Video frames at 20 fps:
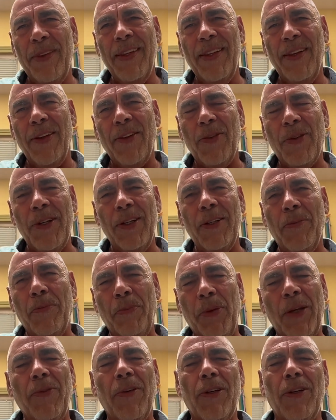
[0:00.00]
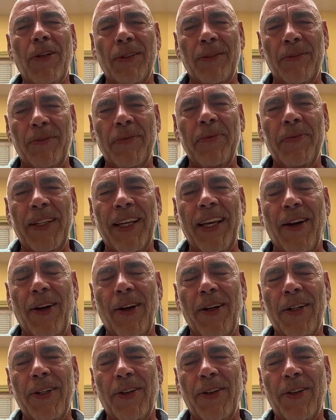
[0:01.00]
real pivotal
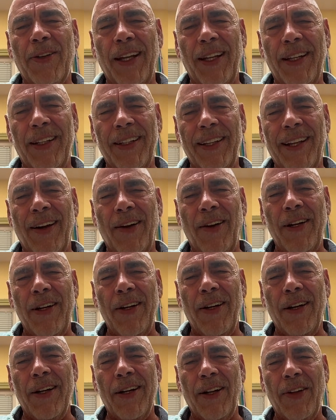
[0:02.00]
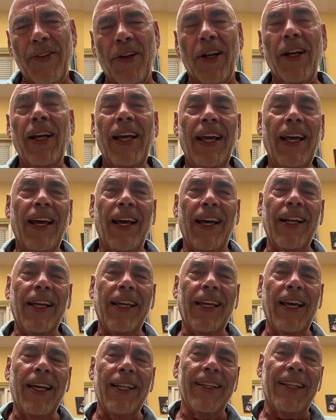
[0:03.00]
characters that are in our culture. And
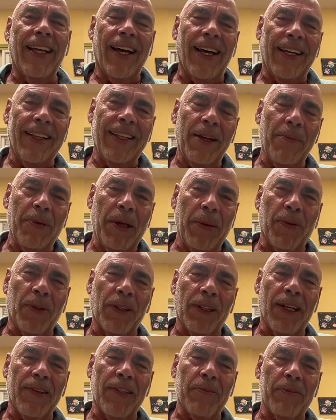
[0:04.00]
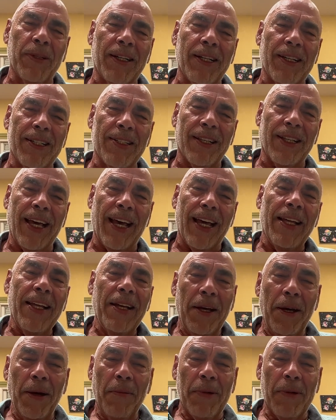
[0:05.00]
again, I think people love it because of that.
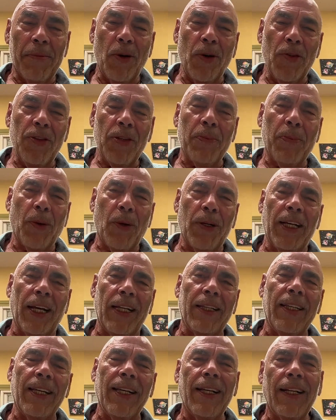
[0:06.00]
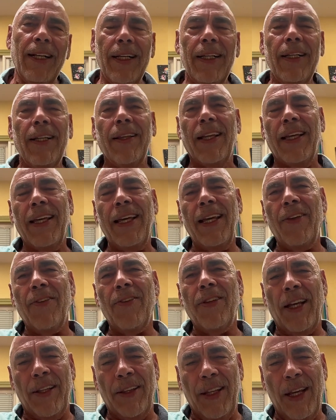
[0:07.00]
But most importantly, I think the kids
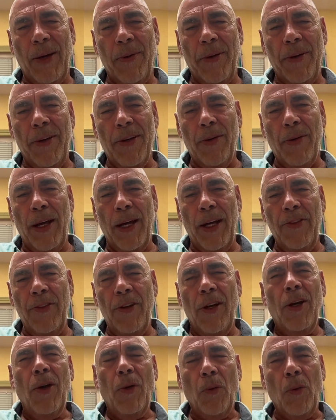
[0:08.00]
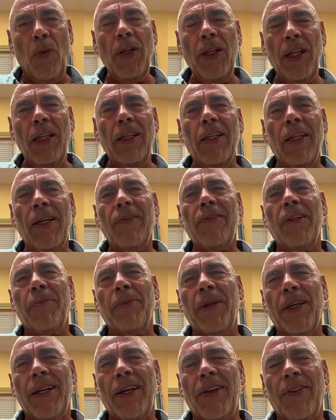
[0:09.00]
like that were your age really loved it
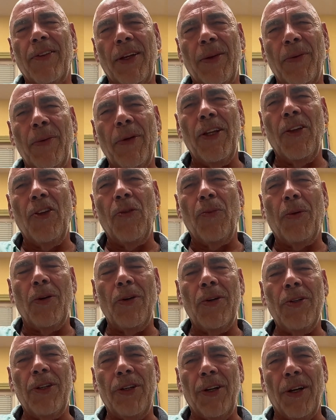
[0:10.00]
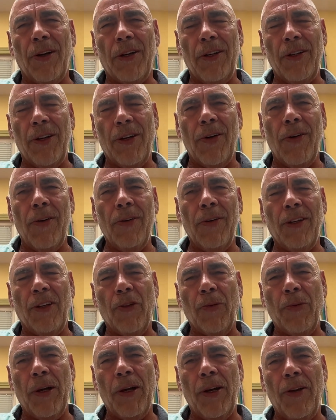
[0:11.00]
because it really spoke to your own
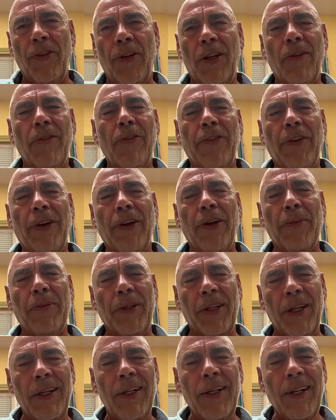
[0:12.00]
experience. It affirmed